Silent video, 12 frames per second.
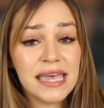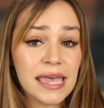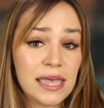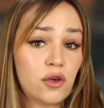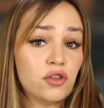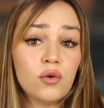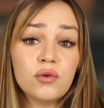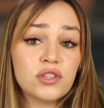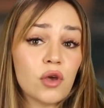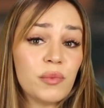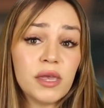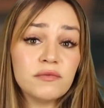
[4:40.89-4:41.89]
It could
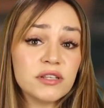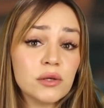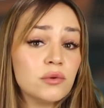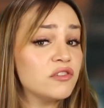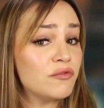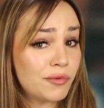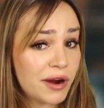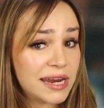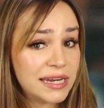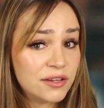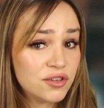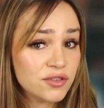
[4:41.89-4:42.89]
also be a result of brain
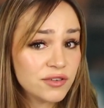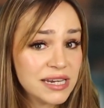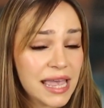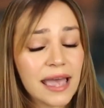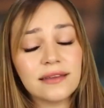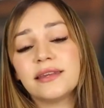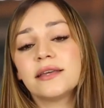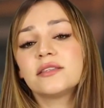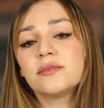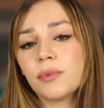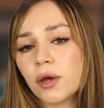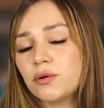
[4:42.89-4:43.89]
injury and
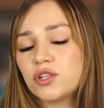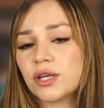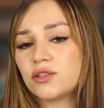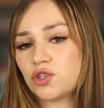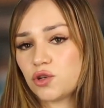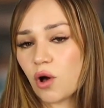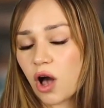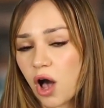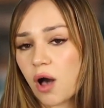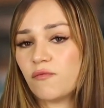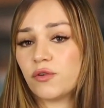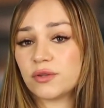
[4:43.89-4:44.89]
exposure to
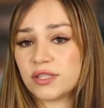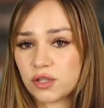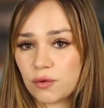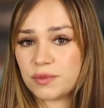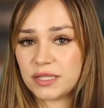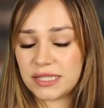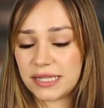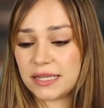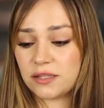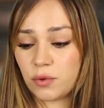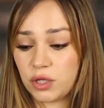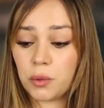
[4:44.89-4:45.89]
harmful
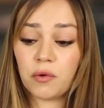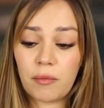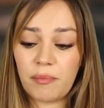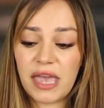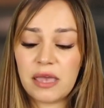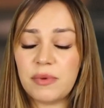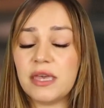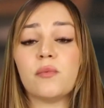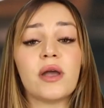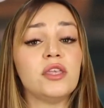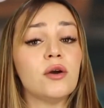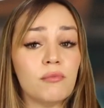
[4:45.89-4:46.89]
substances when you were a baby
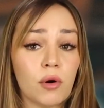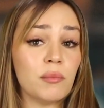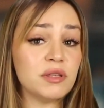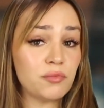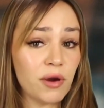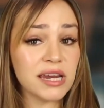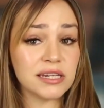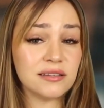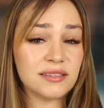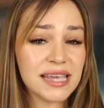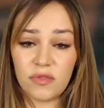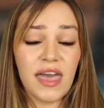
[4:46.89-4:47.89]
when your mum was
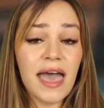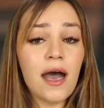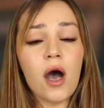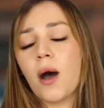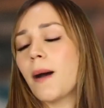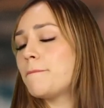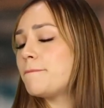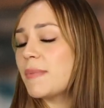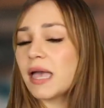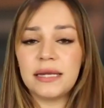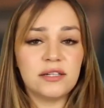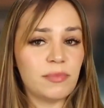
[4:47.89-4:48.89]
pregnant. There are
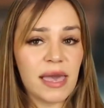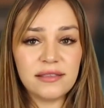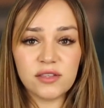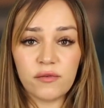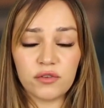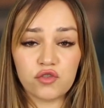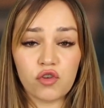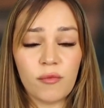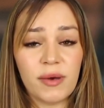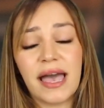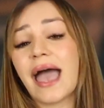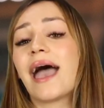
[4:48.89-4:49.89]
many debates over
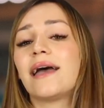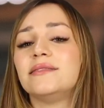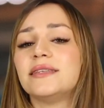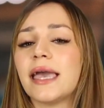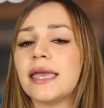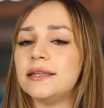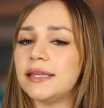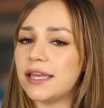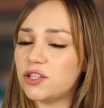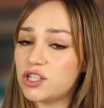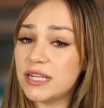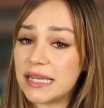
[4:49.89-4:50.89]
trauma and
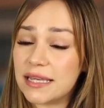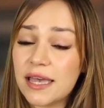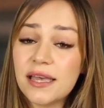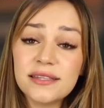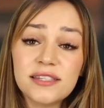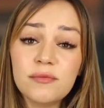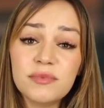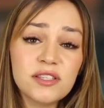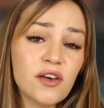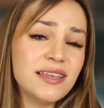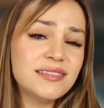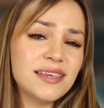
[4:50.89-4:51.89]
ADHD. Some
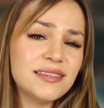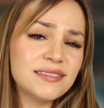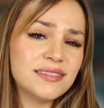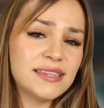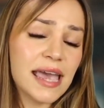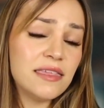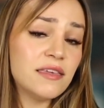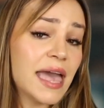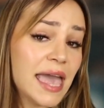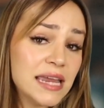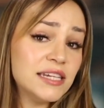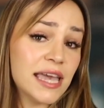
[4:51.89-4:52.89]
scientists say that
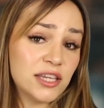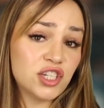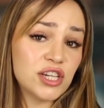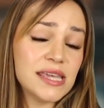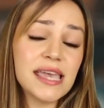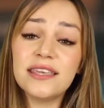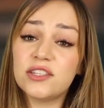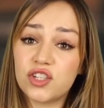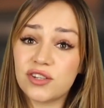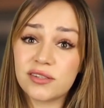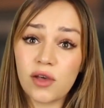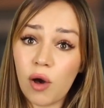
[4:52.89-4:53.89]
ADHD is
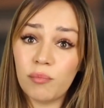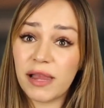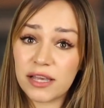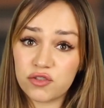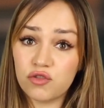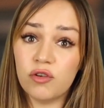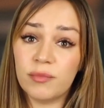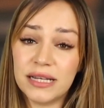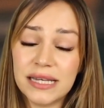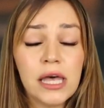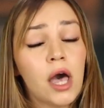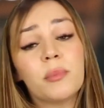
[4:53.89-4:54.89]
just complex trauma,
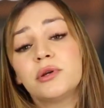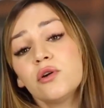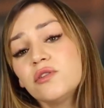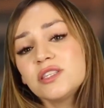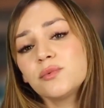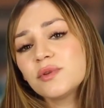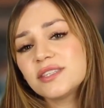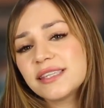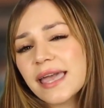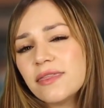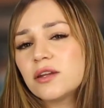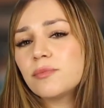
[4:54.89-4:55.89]
but others will
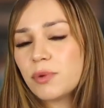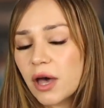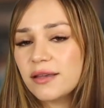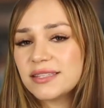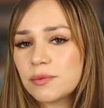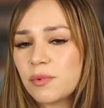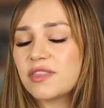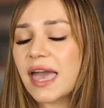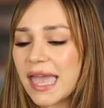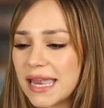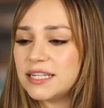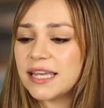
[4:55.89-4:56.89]
say that a person with
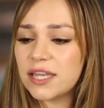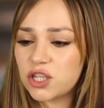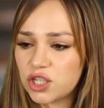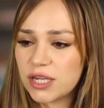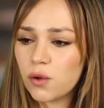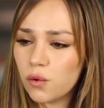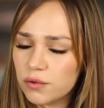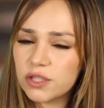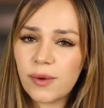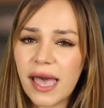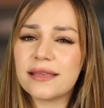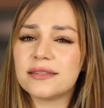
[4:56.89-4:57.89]
ADHD also
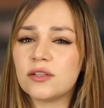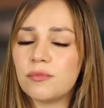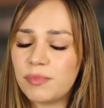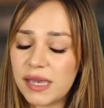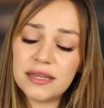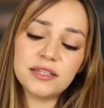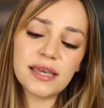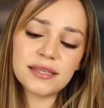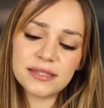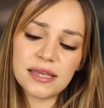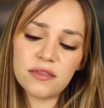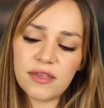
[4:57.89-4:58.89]
has some
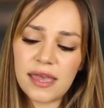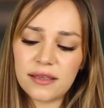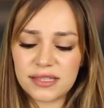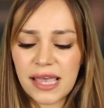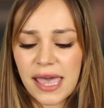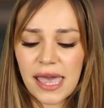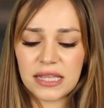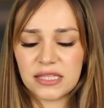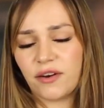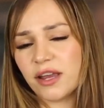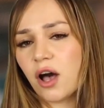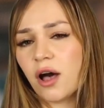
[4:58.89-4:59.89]
PTSD things. It's
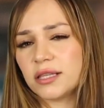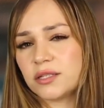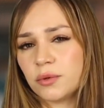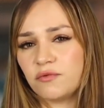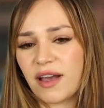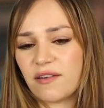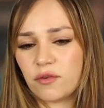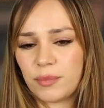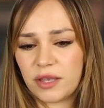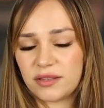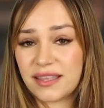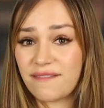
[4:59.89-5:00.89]
very hard to unravel
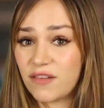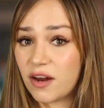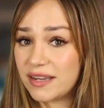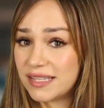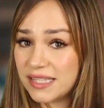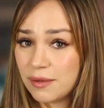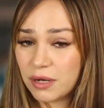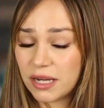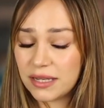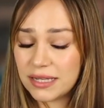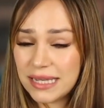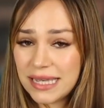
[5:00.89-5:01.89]
because they're very similar.